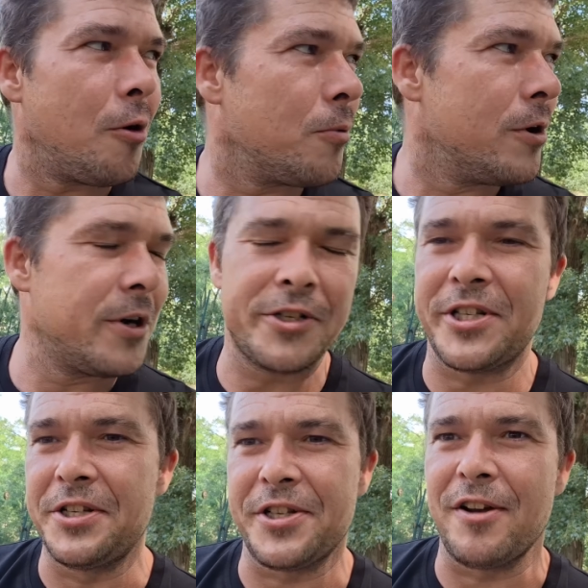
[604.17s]
worse
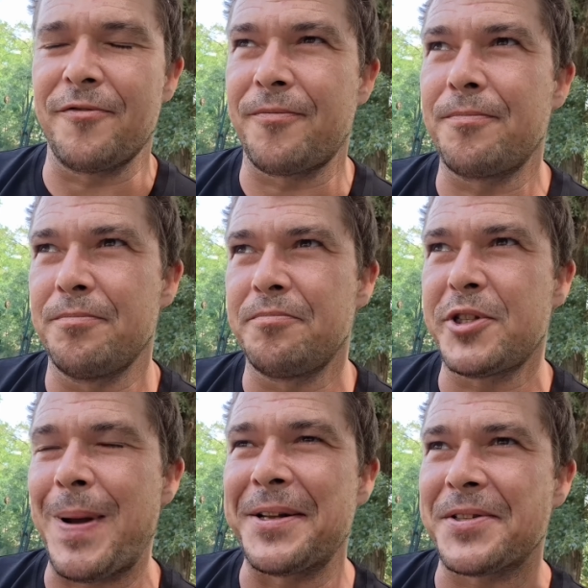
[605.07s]
since I've
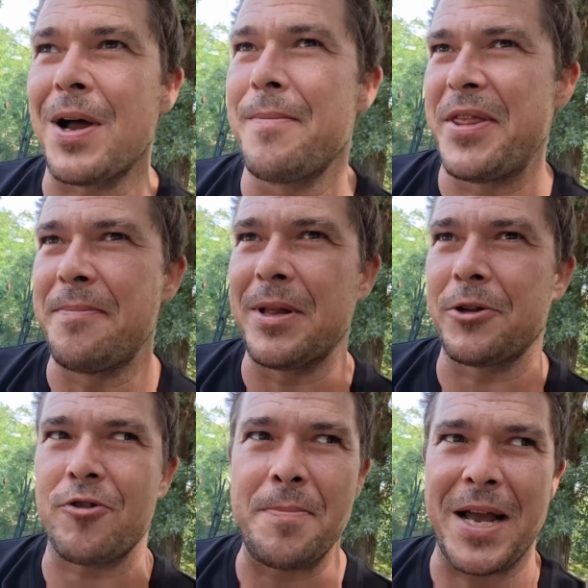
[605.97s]
spent time in the
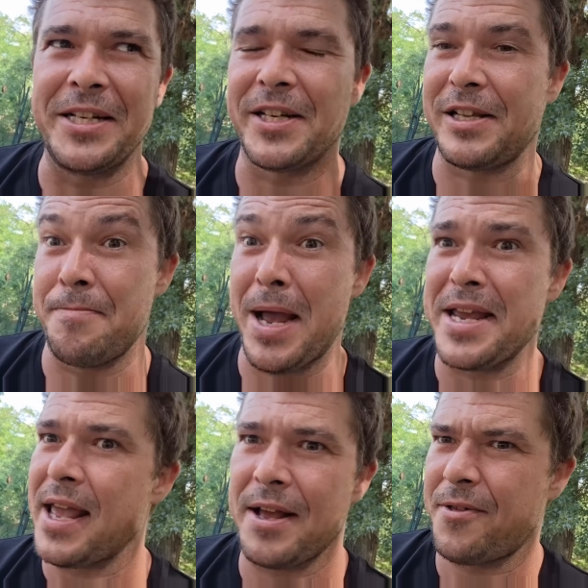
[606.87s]
military, basically
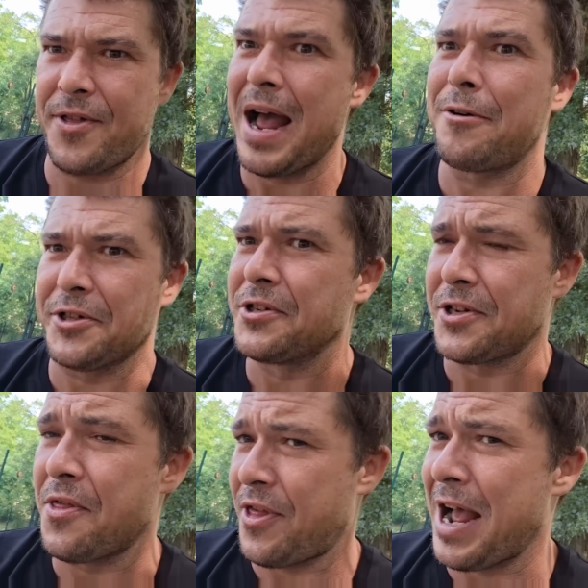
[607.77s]
making thousands
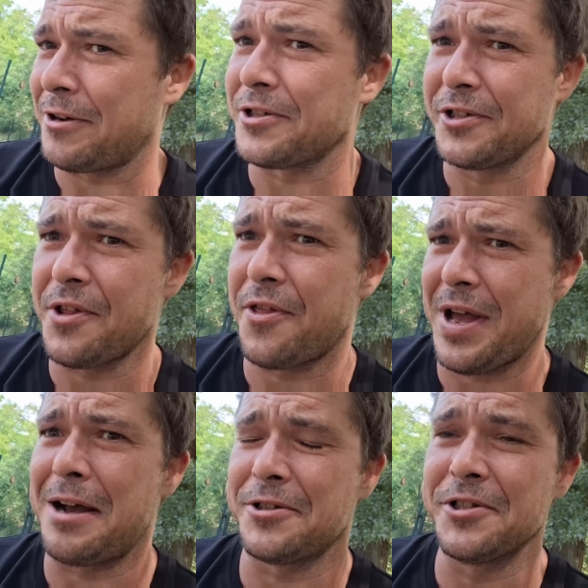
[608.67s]
and thousands and
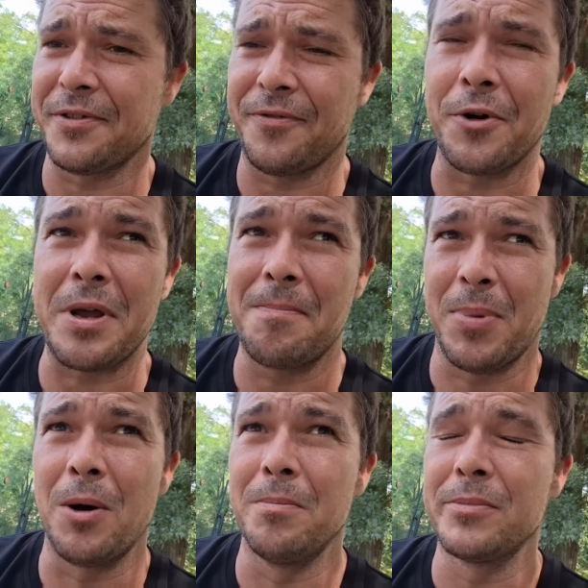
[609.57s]
thousands of fucking
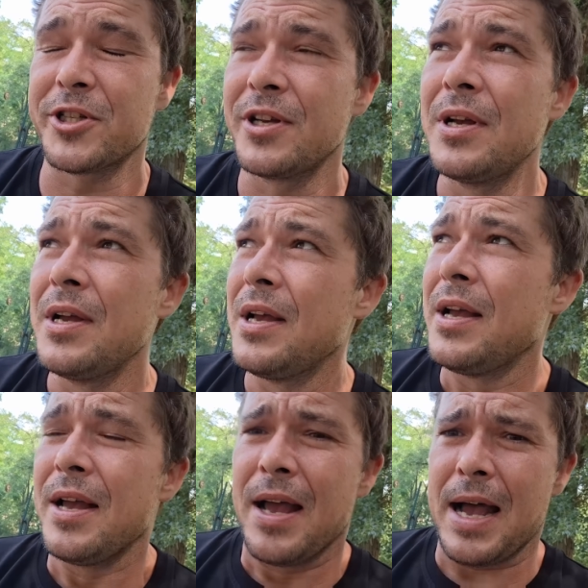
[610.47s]
bombs.
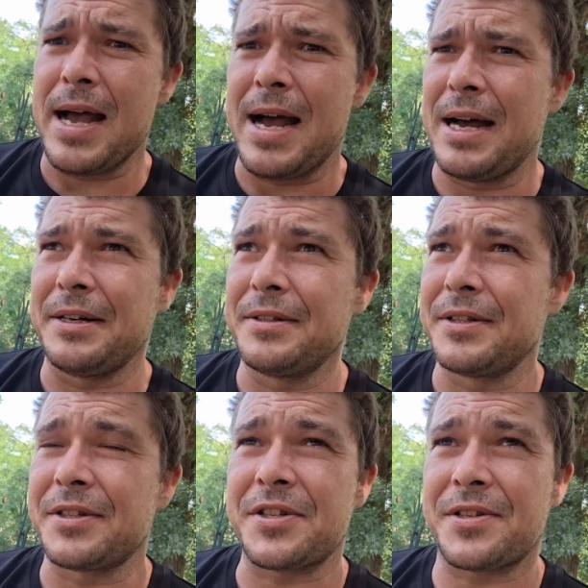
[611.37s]

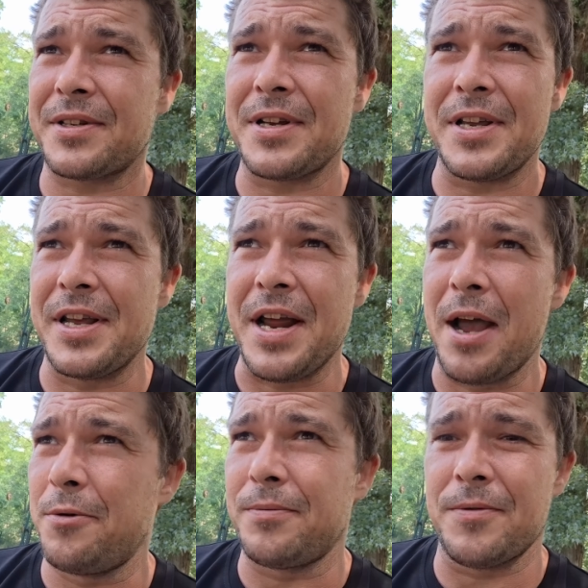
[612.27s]
And
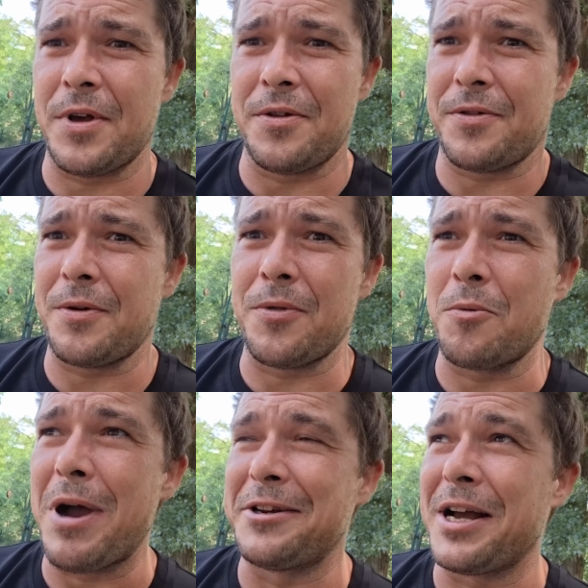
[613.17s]

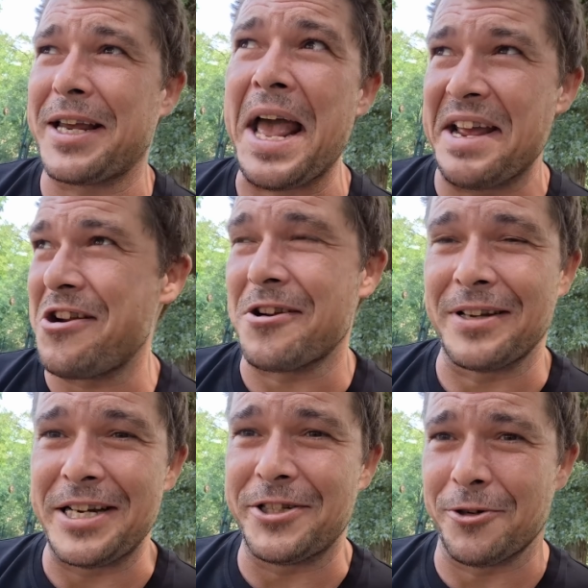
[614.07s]
when
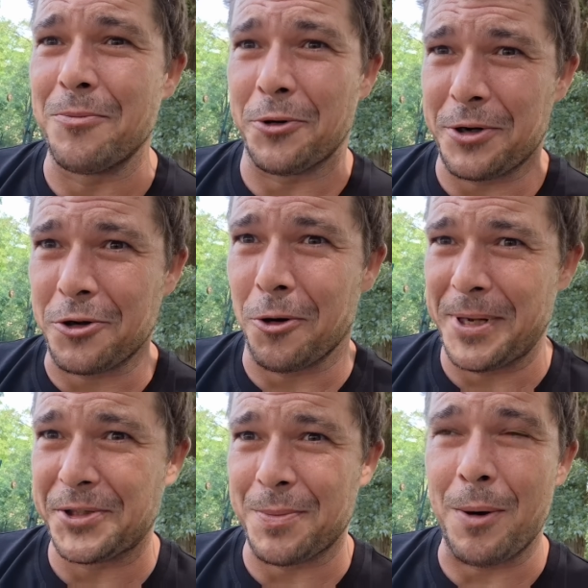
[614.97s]
occasionally someone had come
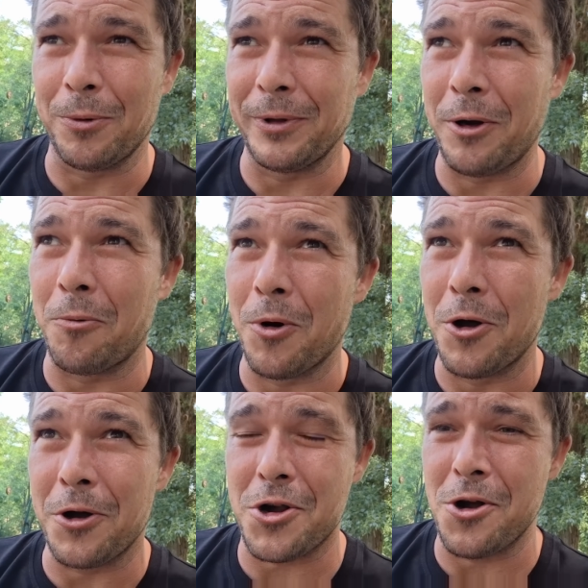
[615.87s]
into my little
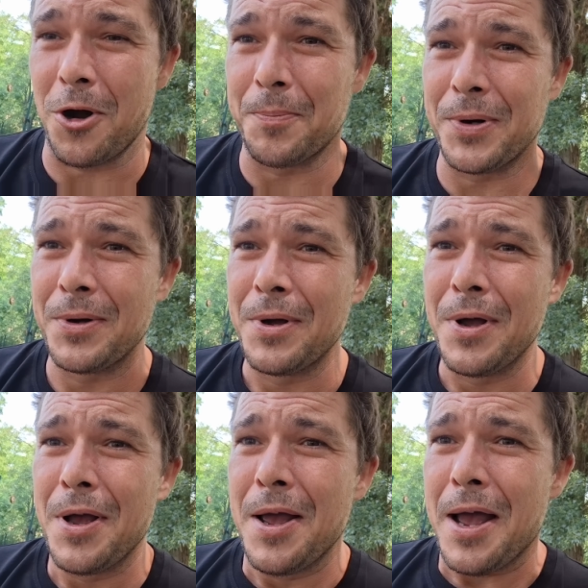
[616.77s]
workshop
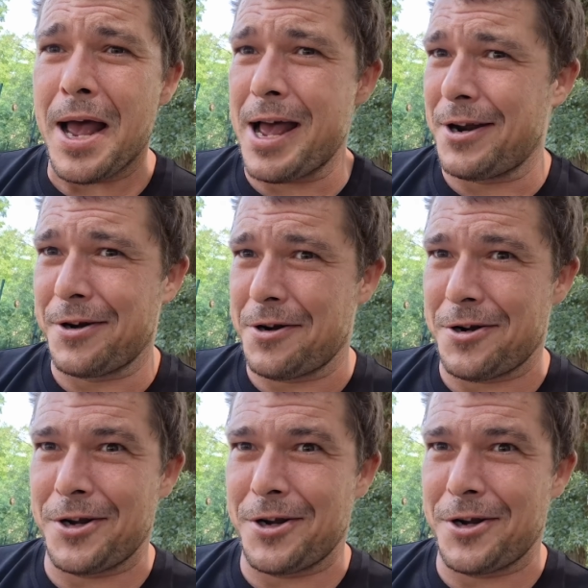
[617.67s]
and